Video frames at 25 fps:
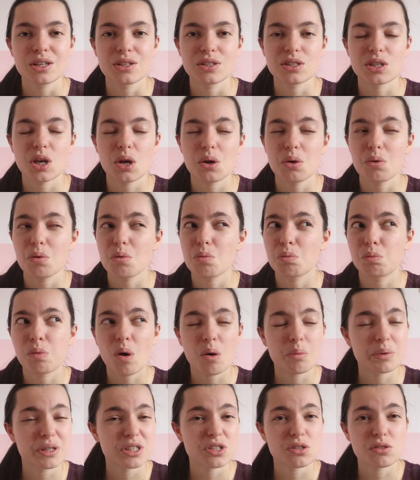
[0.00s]
So
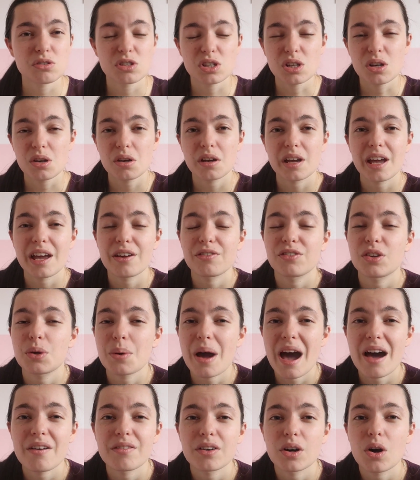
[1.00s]
what would you do if you
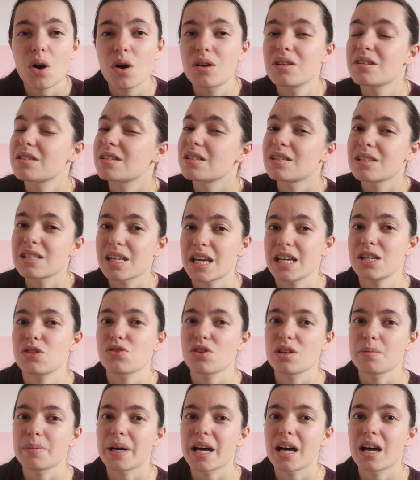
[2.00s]
have a constant
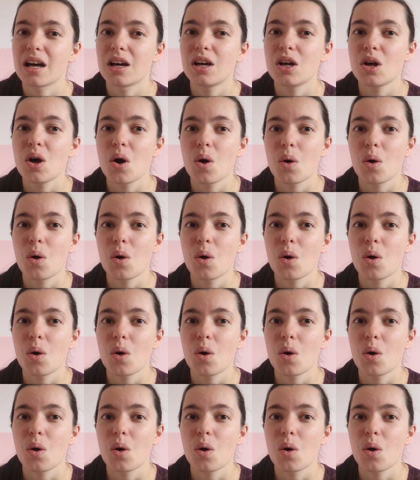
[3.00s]
daydreamer,